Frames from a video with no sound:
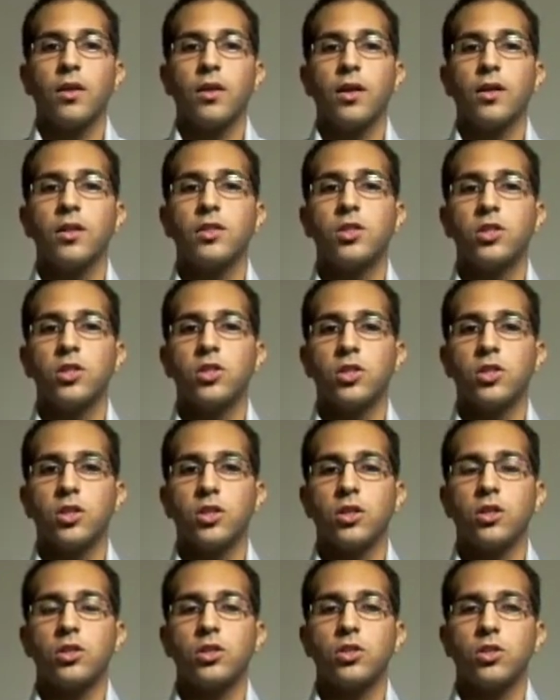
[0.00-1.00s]
The
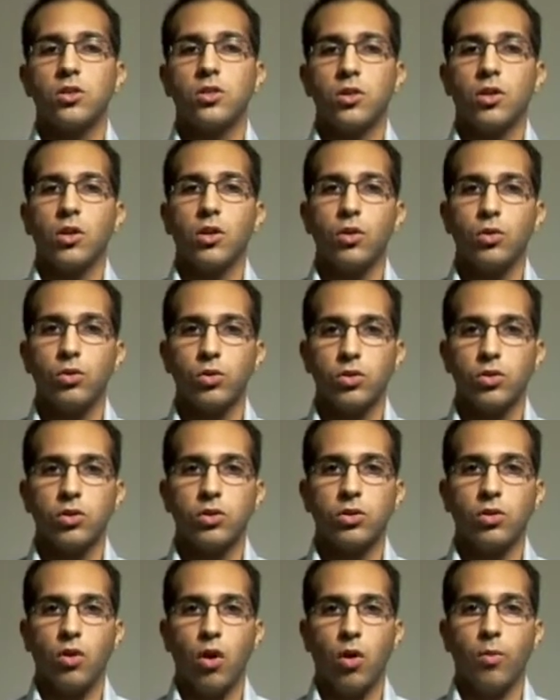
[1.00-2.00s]
ECG is
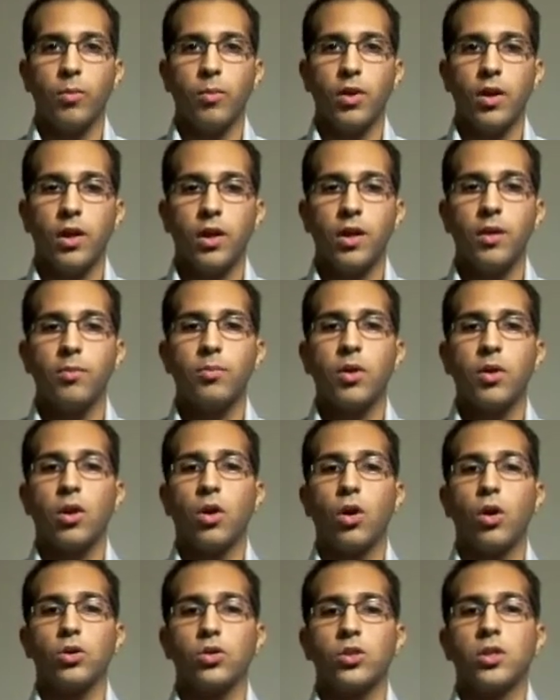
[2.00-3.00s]
used commonly
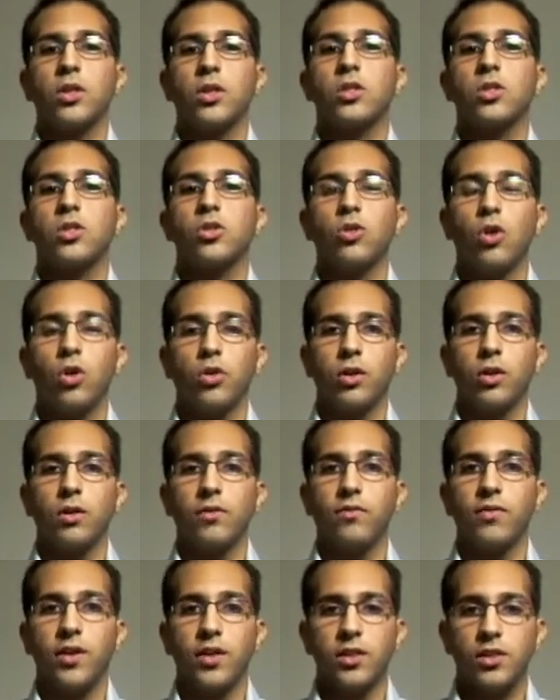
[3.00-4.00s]
because it's
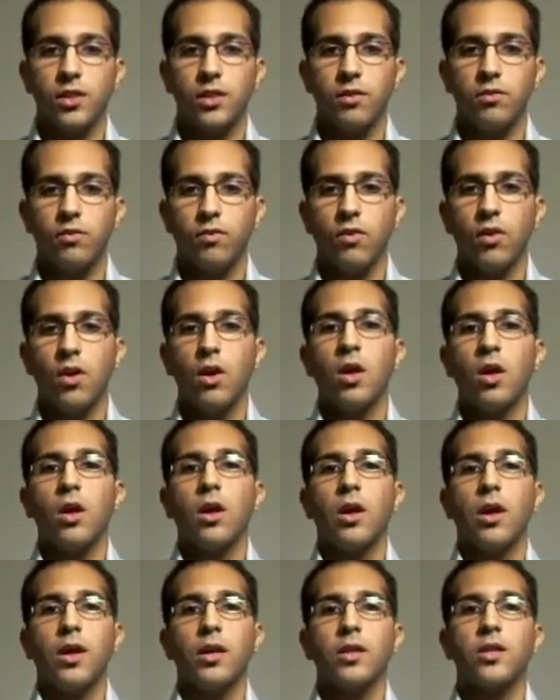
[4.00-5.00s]
non-invasive,
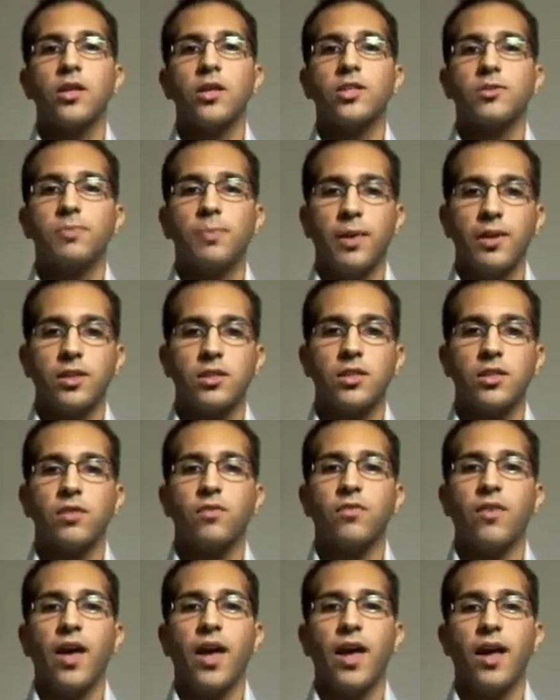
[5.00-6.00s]

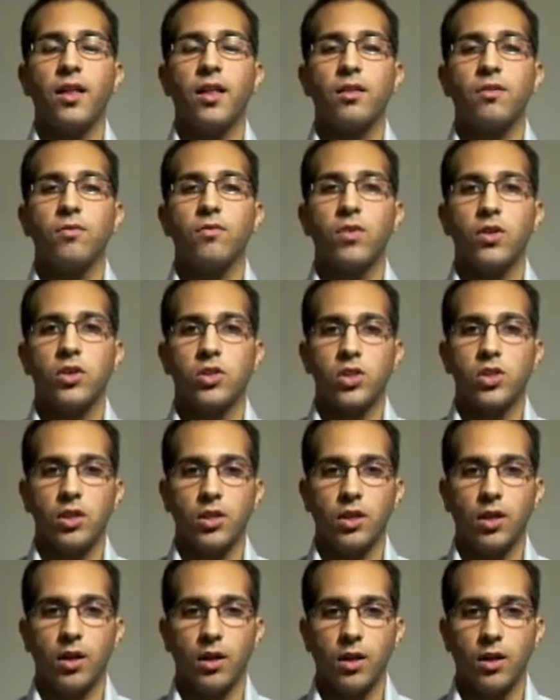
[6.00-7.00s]
inexpensive and
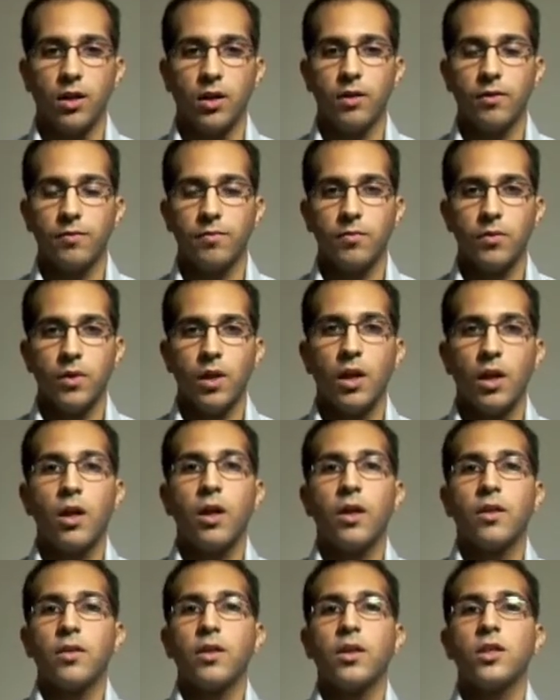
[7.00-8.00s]
versatile.
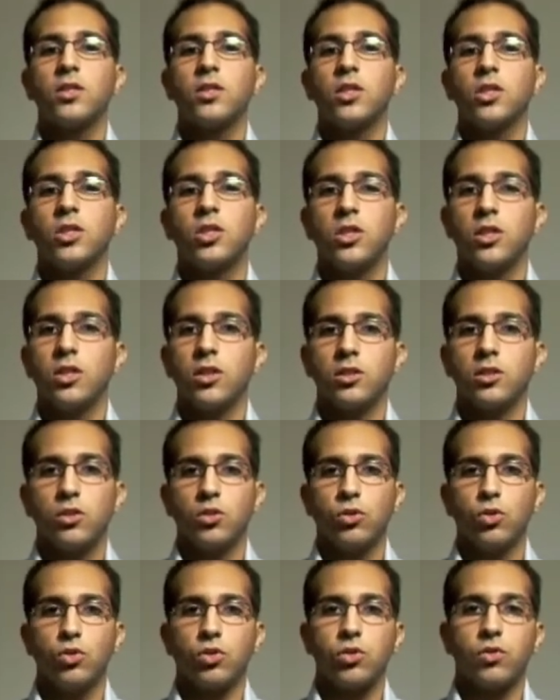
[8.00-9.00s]
The ECG
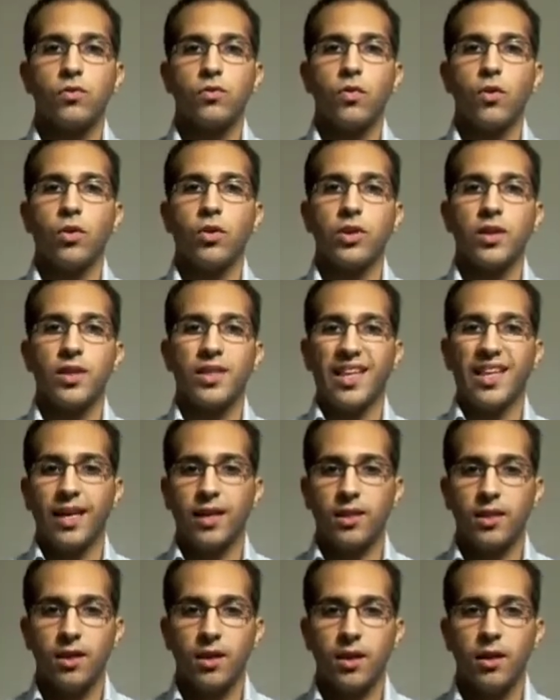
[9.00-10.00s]
is used for
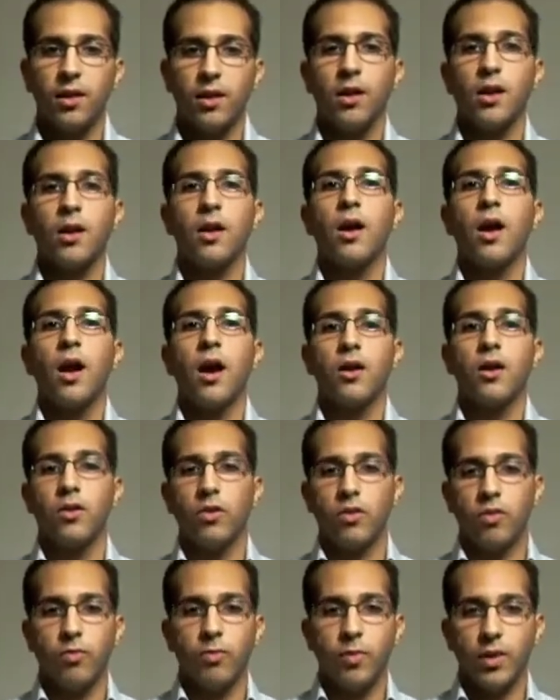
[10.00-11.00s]
detecting
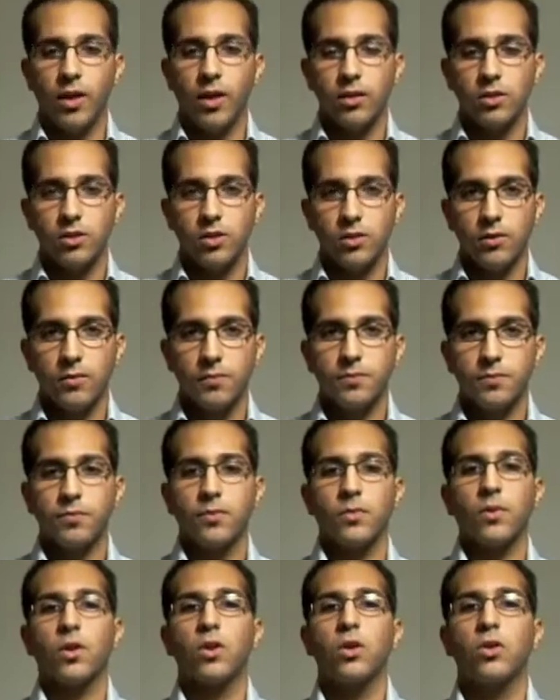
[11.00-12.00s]
arrhythmias,
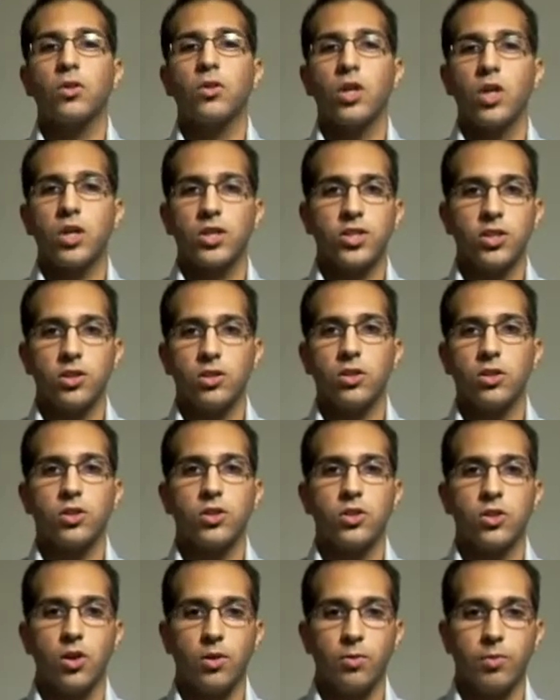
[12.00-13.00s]
conduction
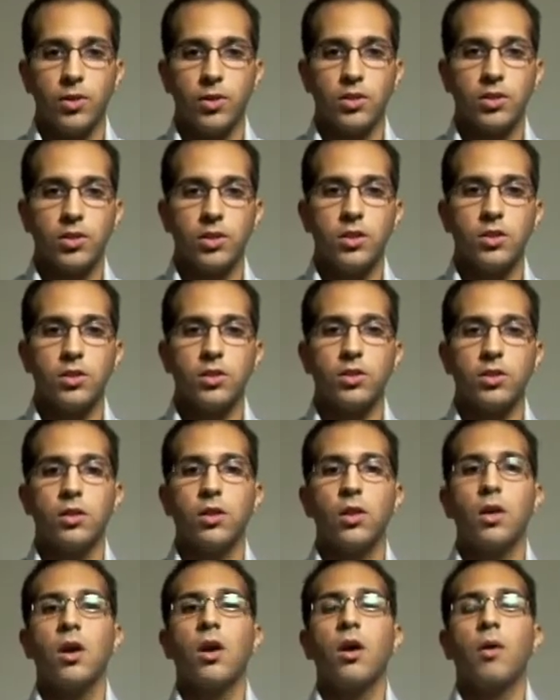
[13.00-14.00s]
disturbances,
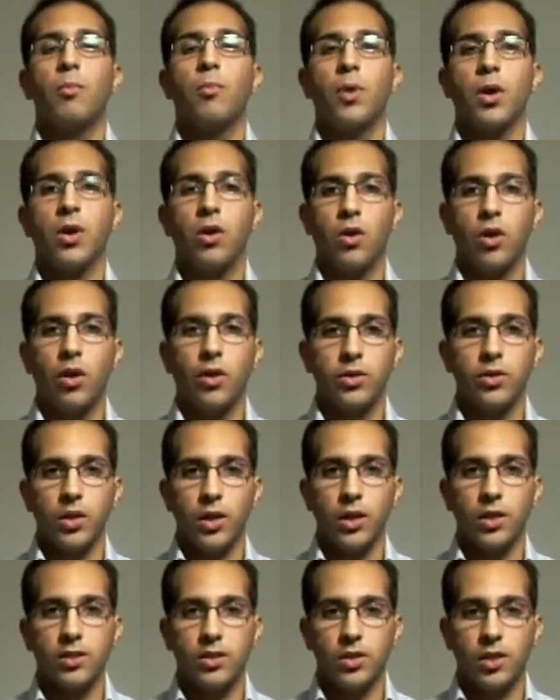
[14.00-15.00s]

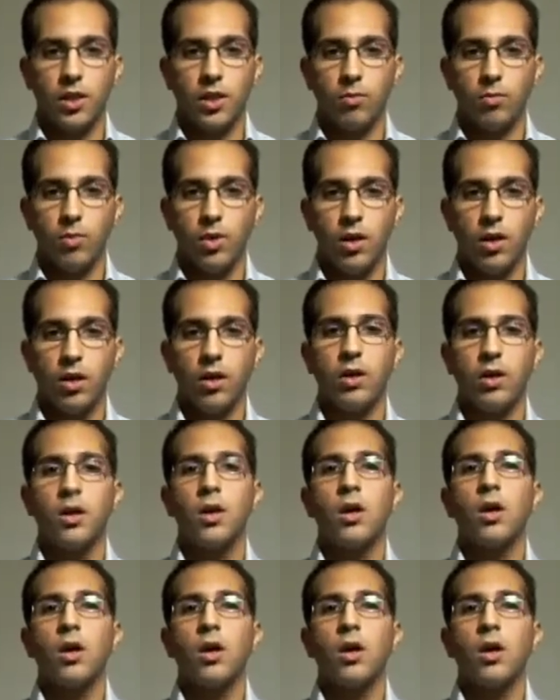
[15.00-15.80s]
myocardial ischemia,